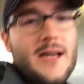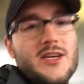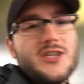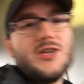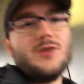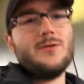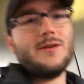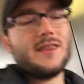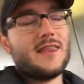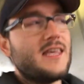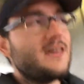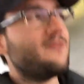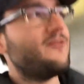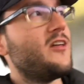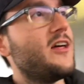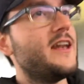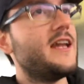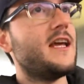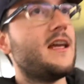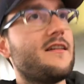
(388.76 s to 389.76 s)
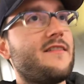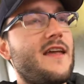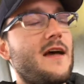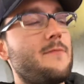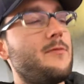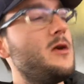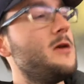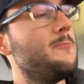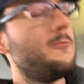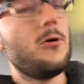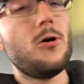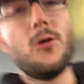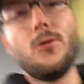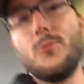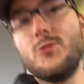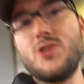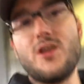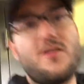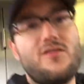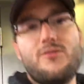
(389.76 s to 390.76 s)
issue with leafleting is that people
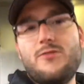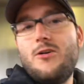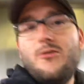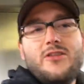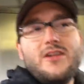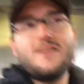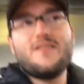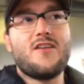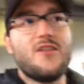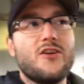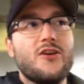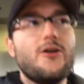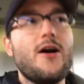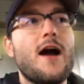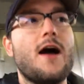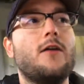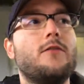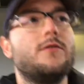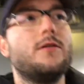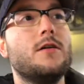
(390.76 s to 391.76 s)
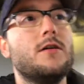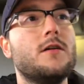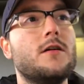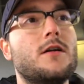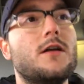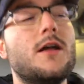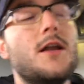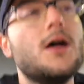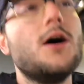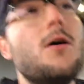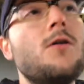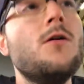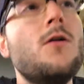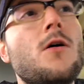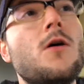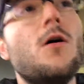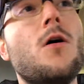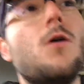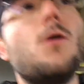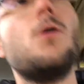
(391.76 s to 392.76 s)
will just throw these on the ground, you know,
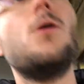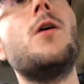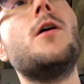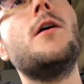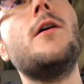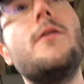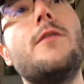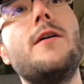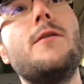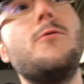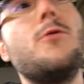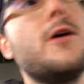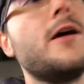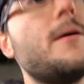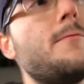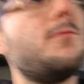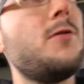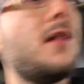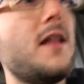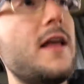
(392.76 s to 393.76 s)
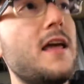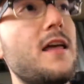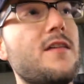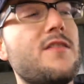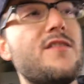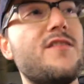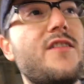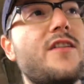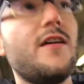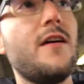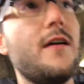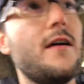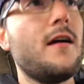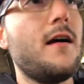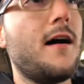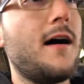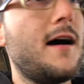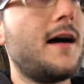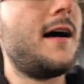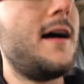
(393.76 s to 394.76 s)
or they will get placed,
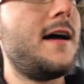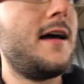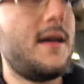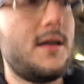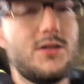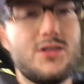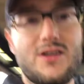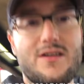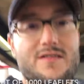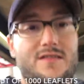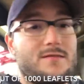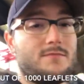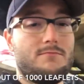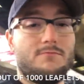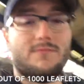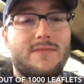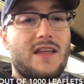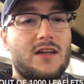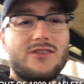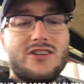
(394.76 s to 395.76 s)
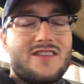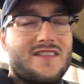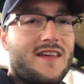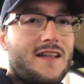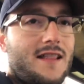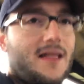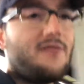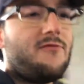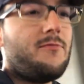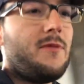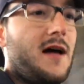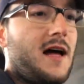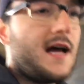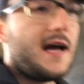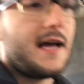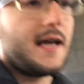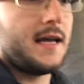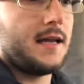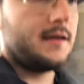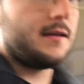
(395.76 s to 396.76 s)
they'll just get left
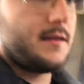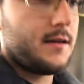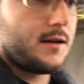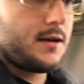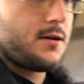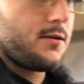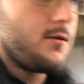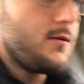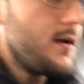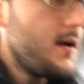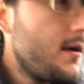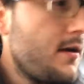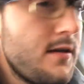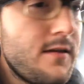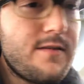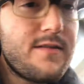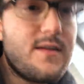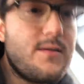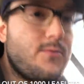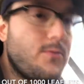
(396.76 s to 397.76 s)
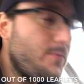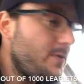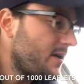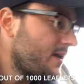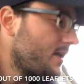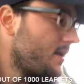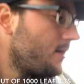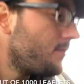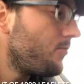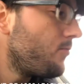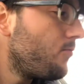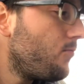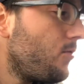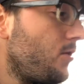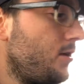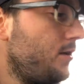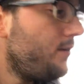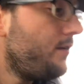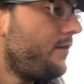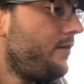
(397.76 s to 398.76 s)
behind, you know. See, we're picking up
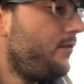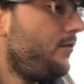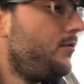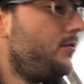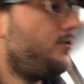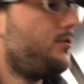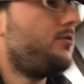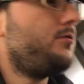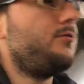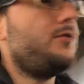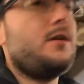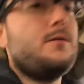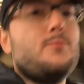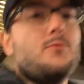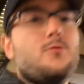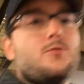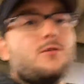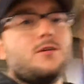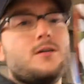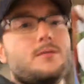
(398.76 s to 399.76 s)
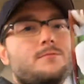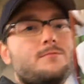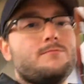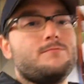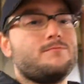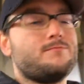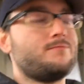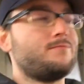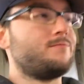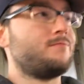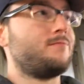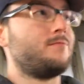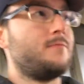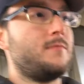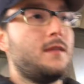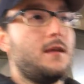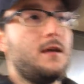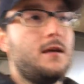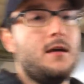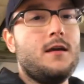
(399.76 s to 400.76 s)
1, 2, 3 more.
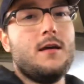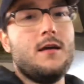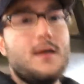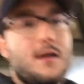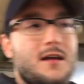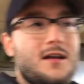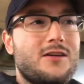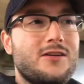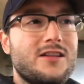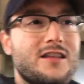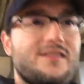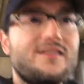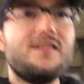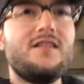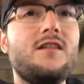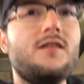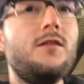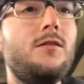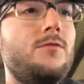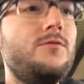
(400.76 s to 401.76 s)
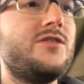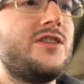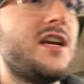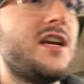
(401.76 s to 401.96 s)
You know, this is a huge